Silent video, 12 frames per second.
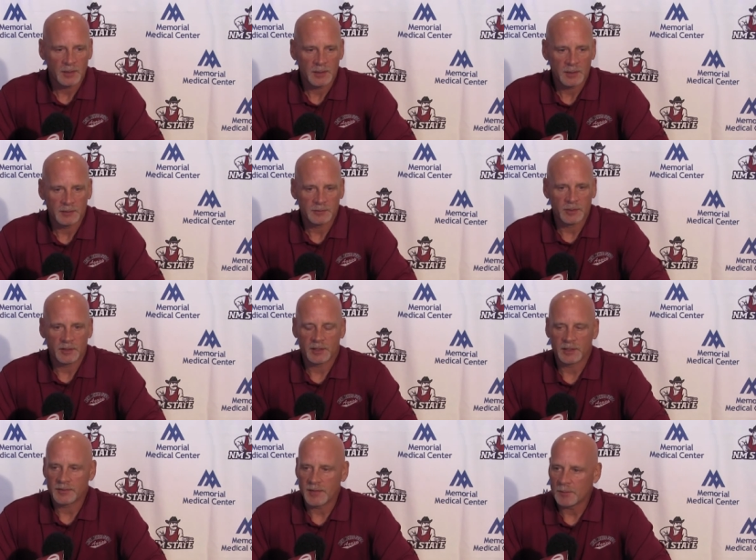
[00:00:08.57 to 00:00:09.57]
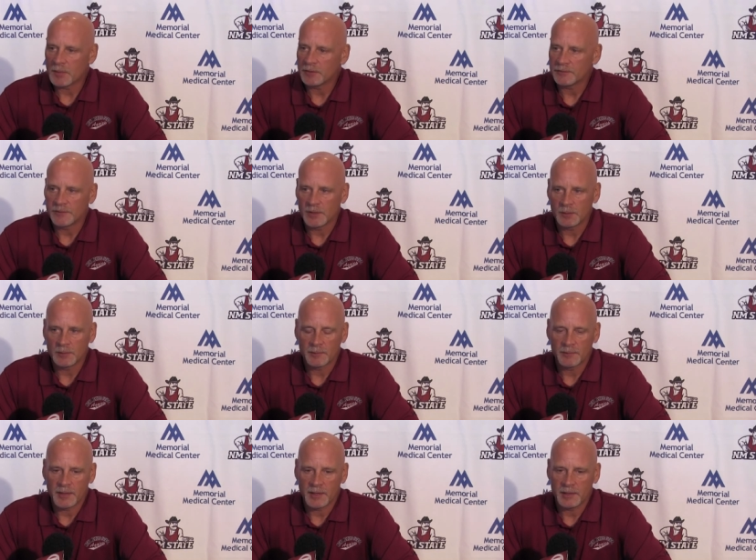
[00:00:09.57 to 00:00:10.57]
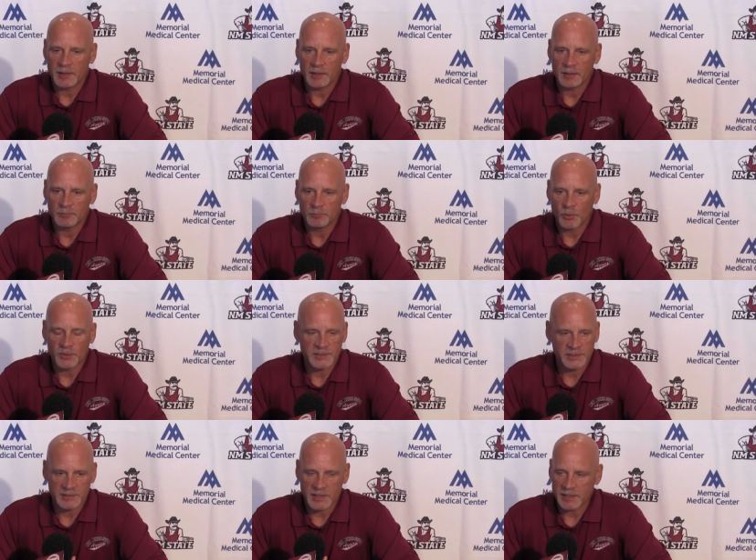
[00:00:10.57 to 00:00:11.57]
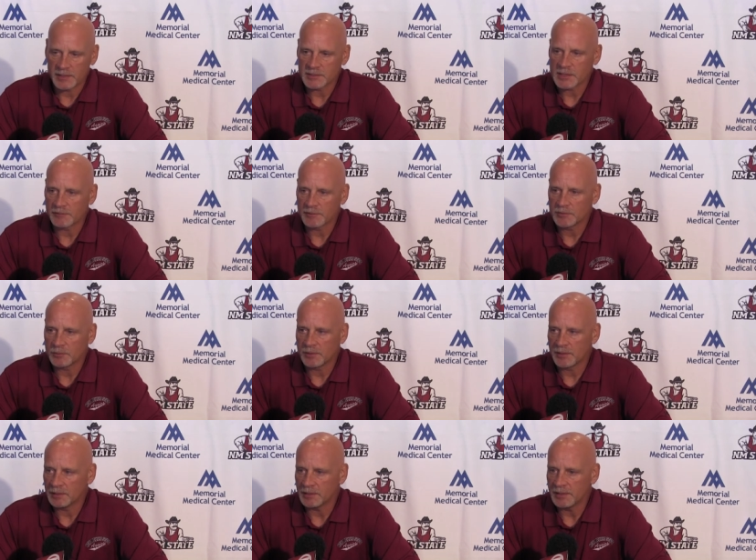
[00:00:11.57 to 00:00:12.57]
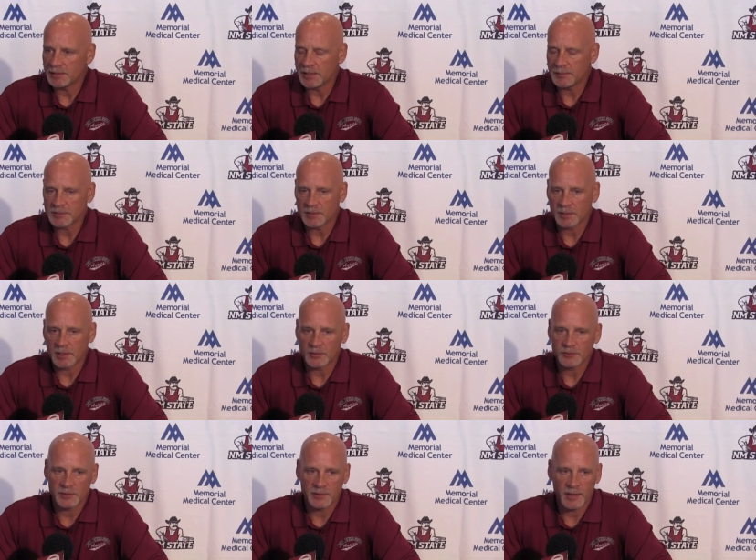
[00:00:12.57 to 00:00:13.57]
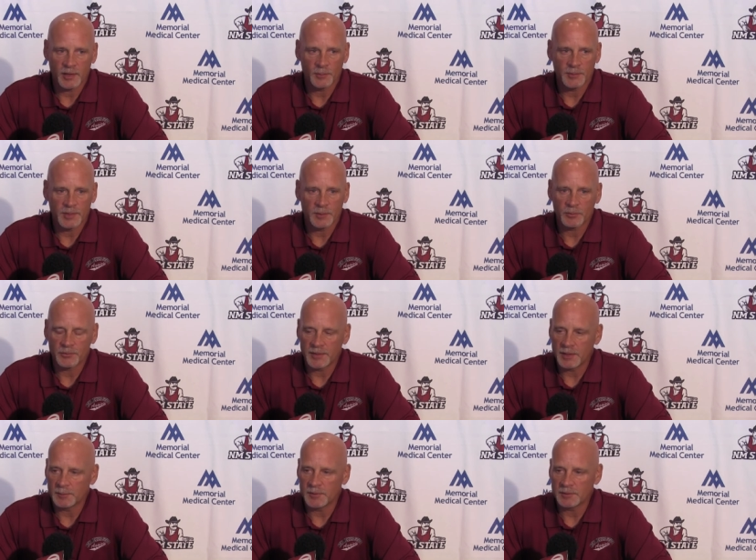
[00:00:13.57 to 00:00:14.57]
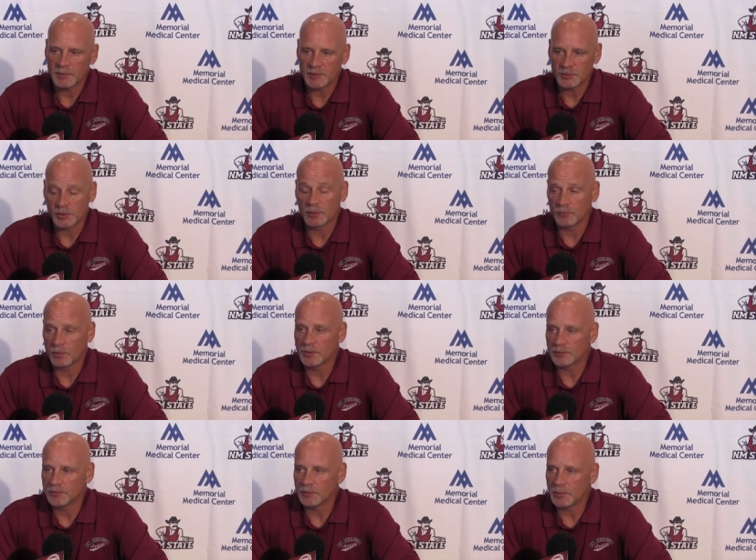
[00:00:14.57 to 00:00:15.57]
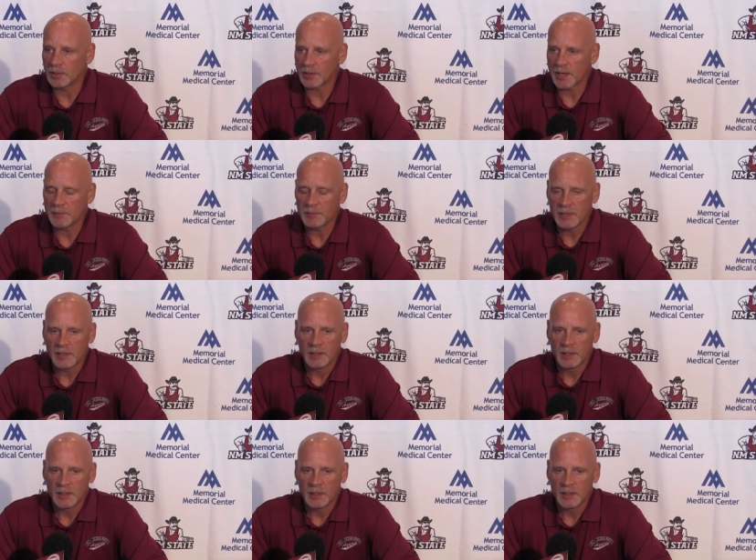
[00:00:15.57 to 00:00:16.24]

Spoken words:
Looking at them on film, I mean, Boise State is obviously one of the elite teams in the country, and they opened up with them and should have won the football game.